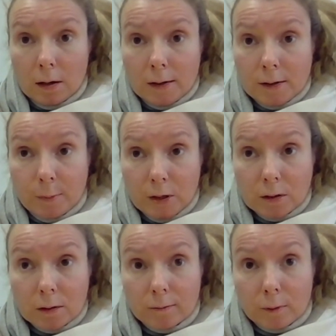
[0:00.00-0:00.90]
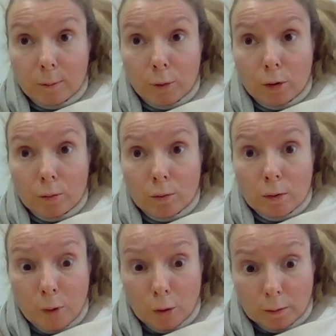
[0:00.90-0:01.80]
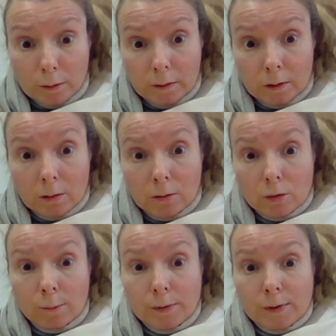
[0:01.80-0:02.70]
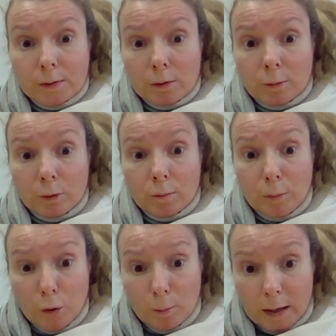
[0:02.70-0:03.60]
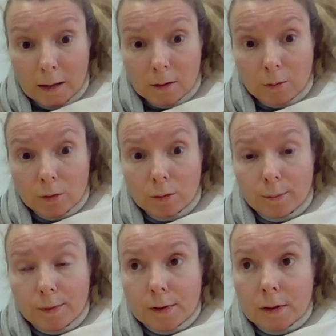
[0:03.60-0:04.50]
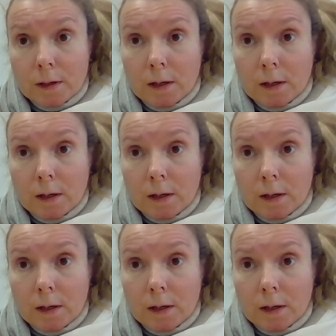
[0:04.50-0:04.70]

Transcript: especially for more remote groups or more mobile groups.